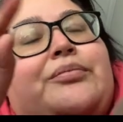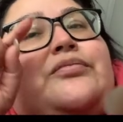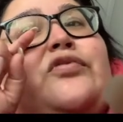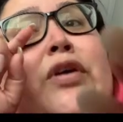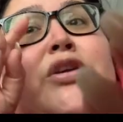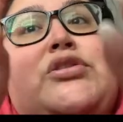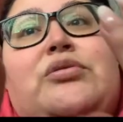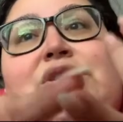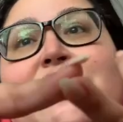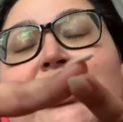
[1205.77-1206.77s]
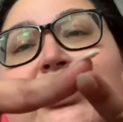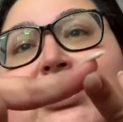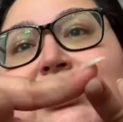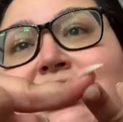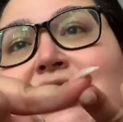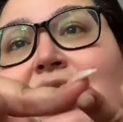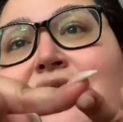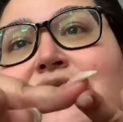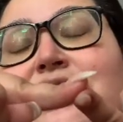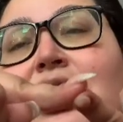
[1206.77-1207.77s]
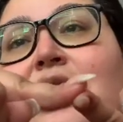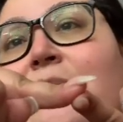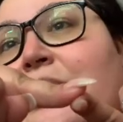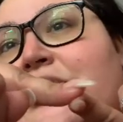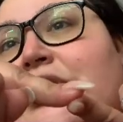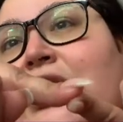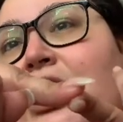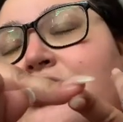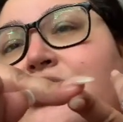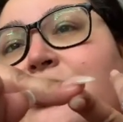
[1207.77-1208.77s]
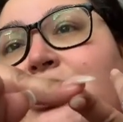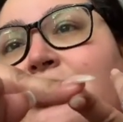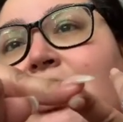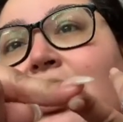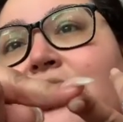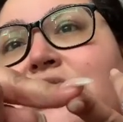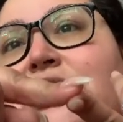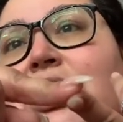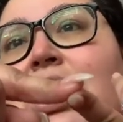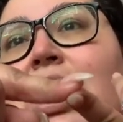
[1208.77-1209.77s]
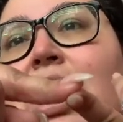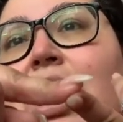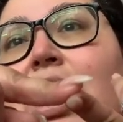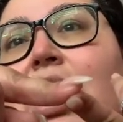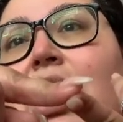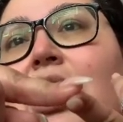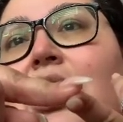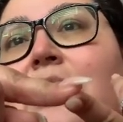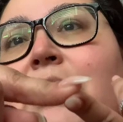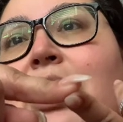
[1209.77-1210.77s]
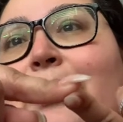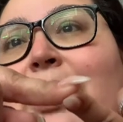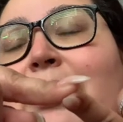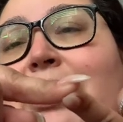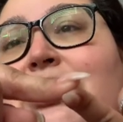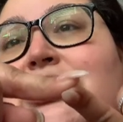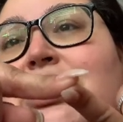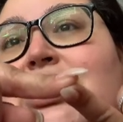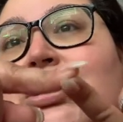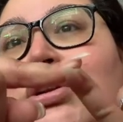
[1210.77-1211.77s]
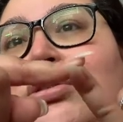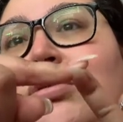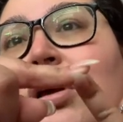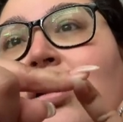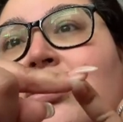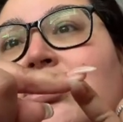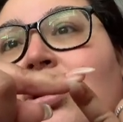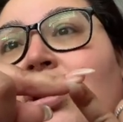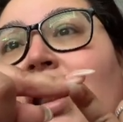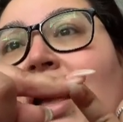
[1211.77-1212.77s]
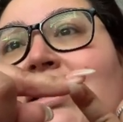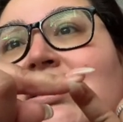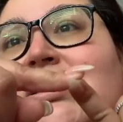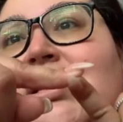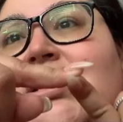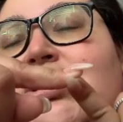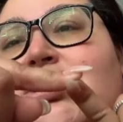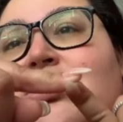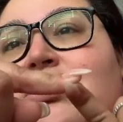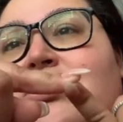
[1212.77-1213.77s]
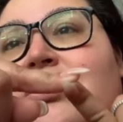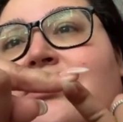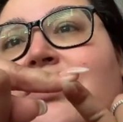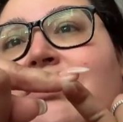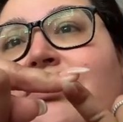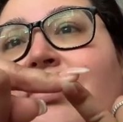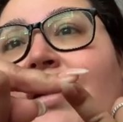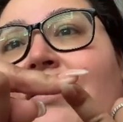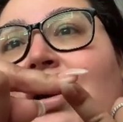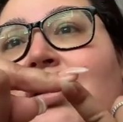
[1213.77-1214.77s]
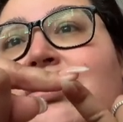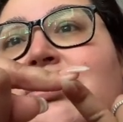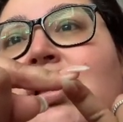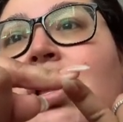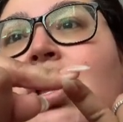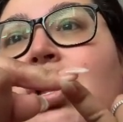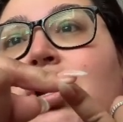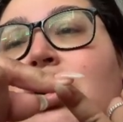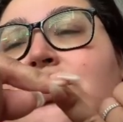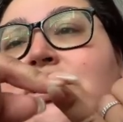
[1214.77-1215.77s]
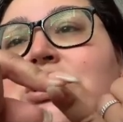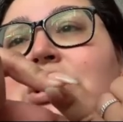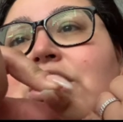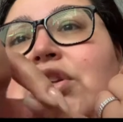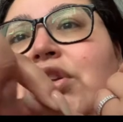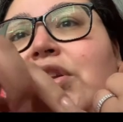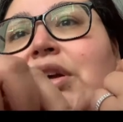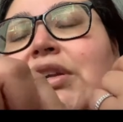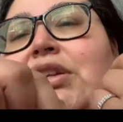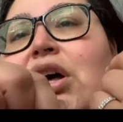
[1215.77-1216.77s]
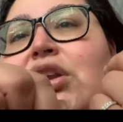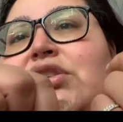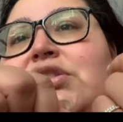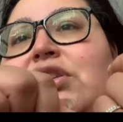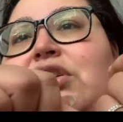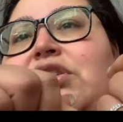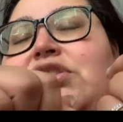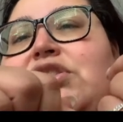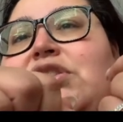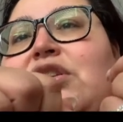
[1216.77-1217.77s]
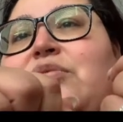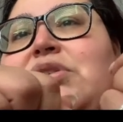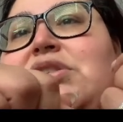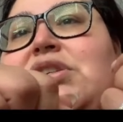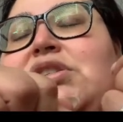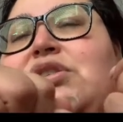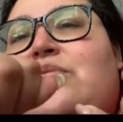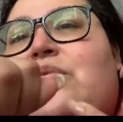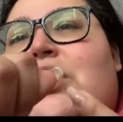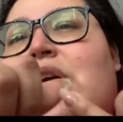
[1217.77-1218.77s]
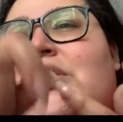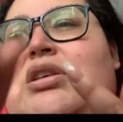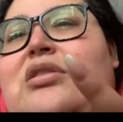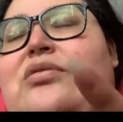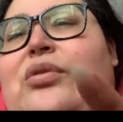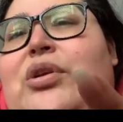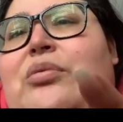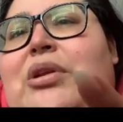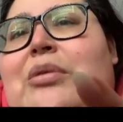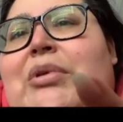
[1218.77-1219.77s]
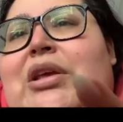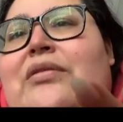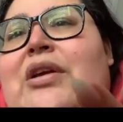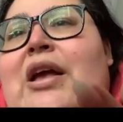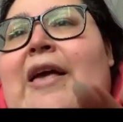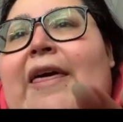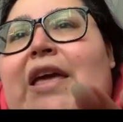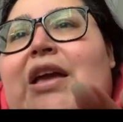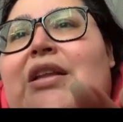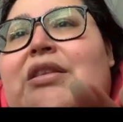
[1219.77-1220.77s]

Firestone is getting $36. Our lawnmower is getting $123. PayPal is getting $33. Our lights is getting $255. Lowe's is getting $39, and our dish is getting $161.41, I believe. And the